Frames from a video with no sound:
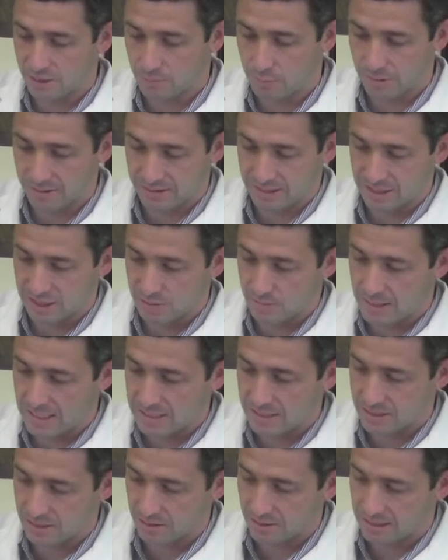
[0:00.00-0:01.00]
You put the
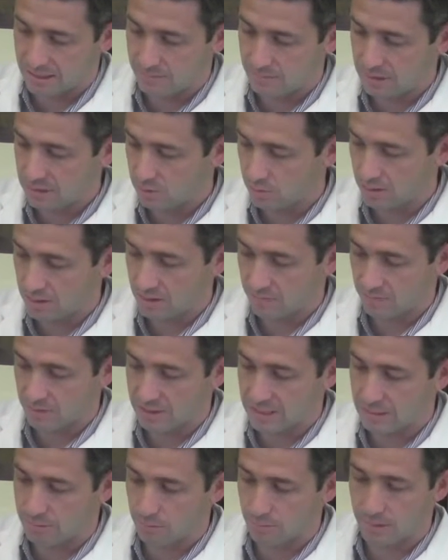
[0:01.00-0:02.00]
spacer in between the
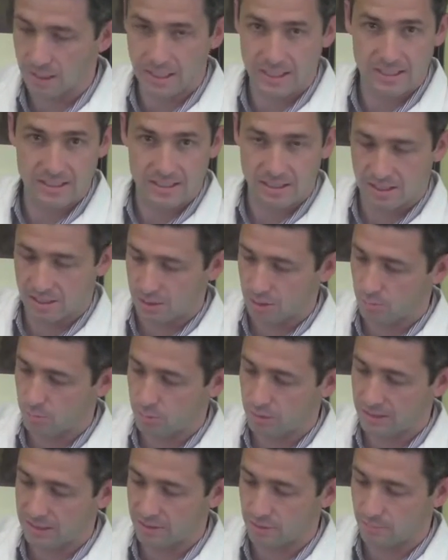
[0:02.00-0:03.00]
vertebral bodies, and then you
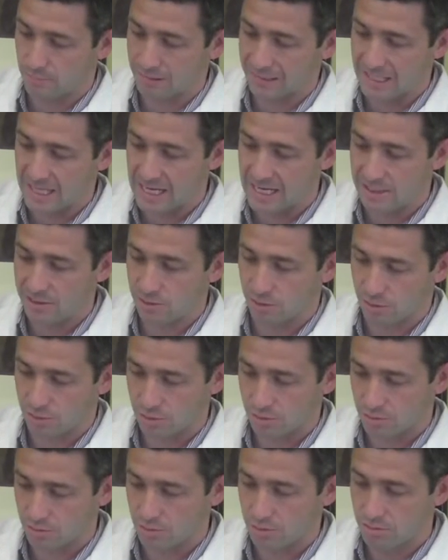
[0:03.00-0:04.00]
put either blades or
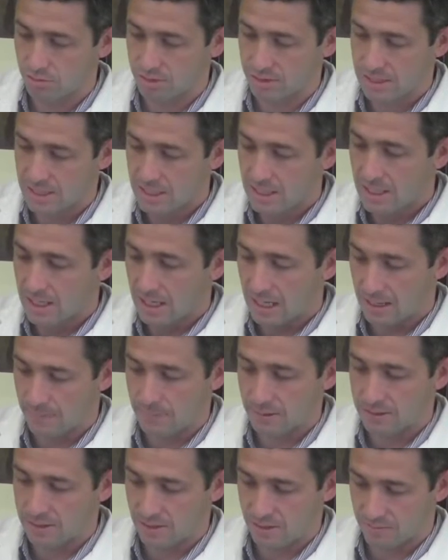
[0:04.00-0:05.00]
screws
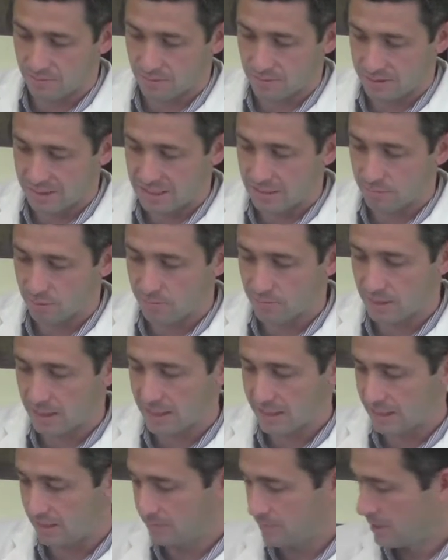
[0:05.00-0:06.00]
up into the vertebral
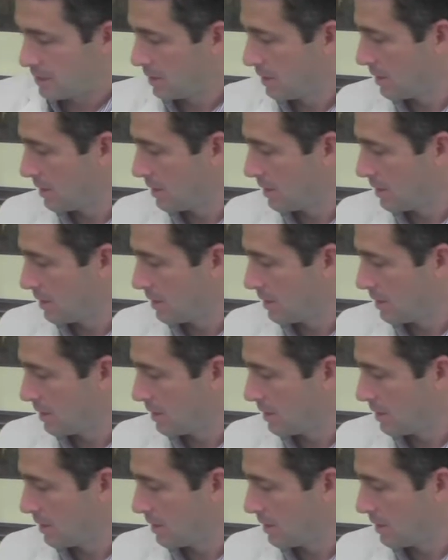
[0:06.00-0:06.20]
body.